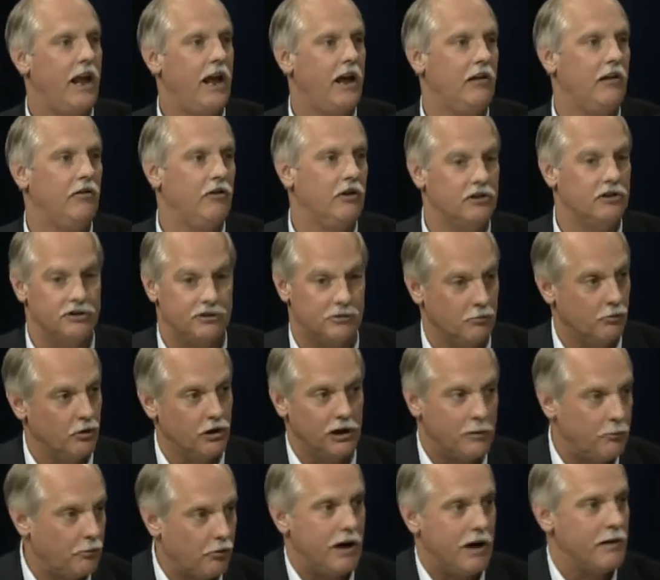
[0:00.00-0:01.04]
And there's
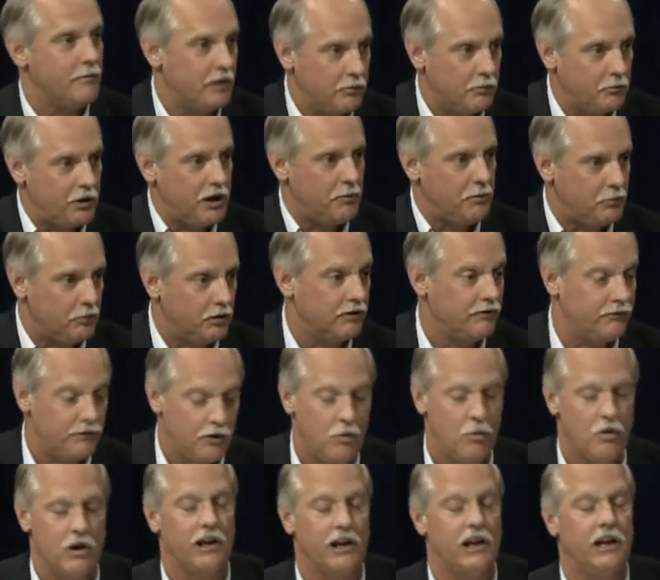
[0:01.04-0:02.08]
some really prominent people,
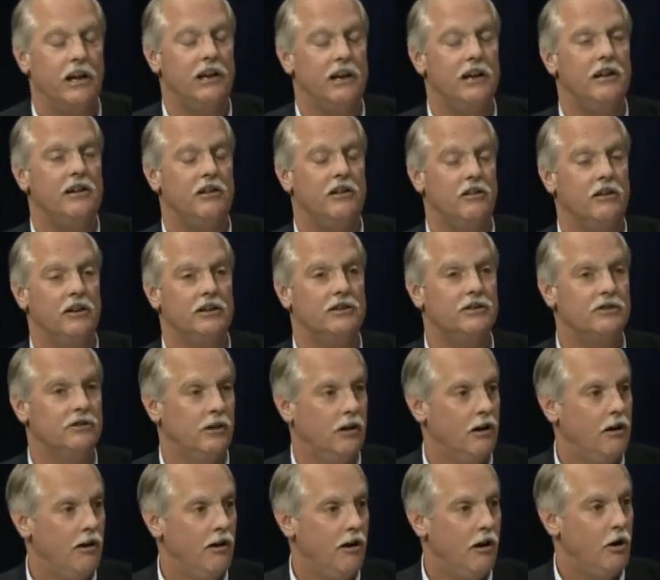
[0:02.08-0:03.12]
if you want to get into
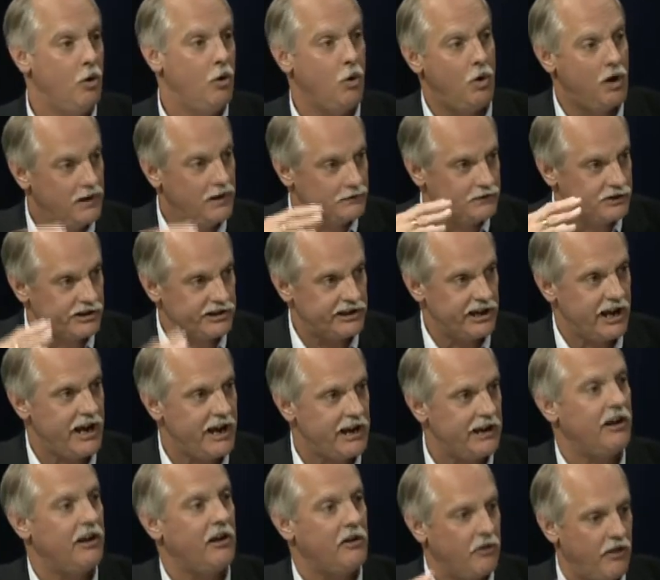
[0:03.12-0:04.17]
this, who have
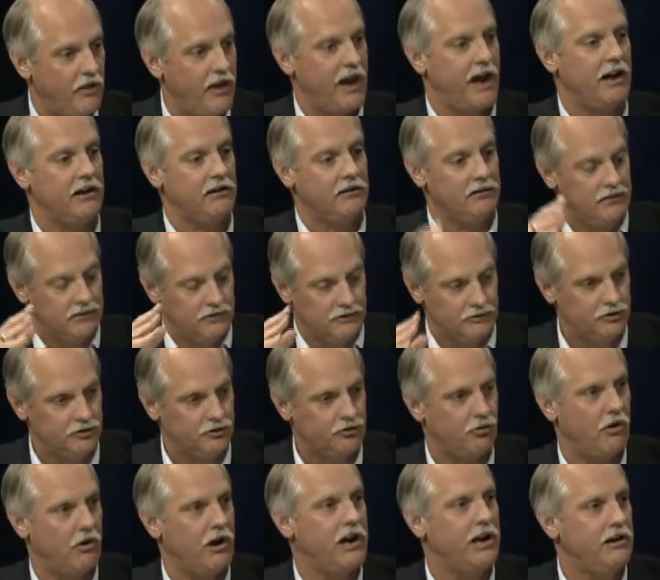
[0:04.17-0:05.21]
said that
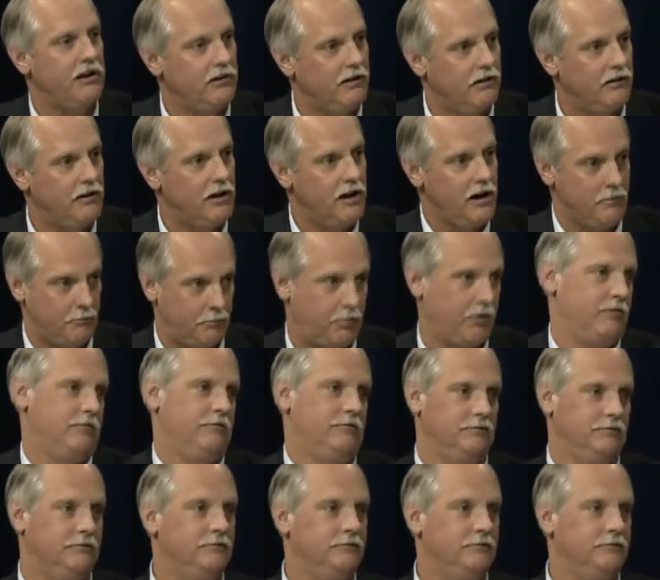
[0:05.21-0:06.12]
straight up.